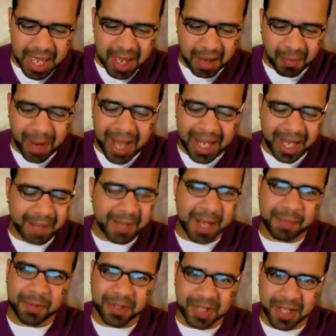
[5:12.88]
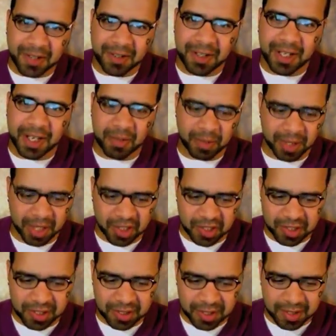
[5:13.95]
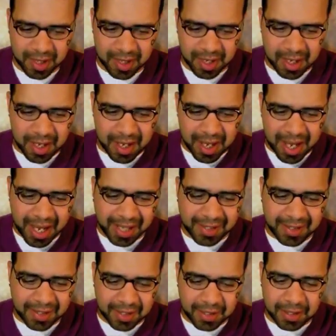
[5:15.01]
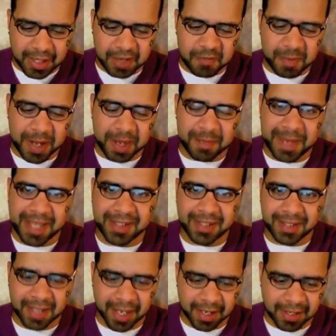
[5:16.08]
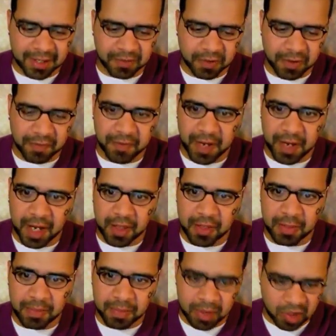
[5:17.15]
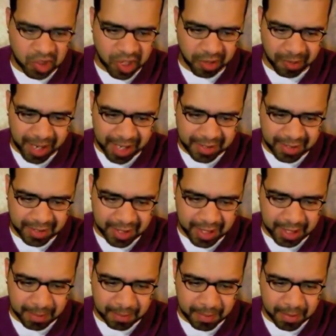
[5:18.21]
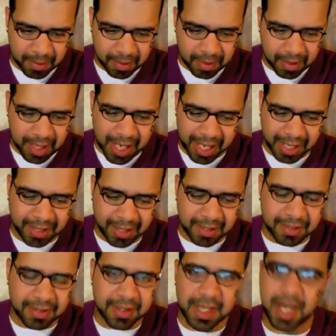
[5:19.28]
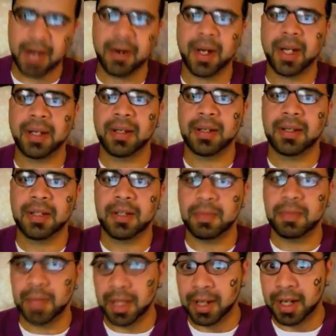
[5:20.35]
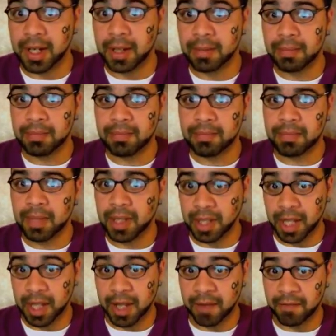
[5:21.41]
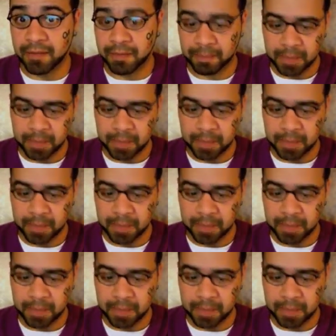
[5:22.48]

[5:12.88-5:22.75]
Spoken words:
While I am not particularly religious, I still live by the basic tenets of good faith, generosity, kindness, caring, humility, and love.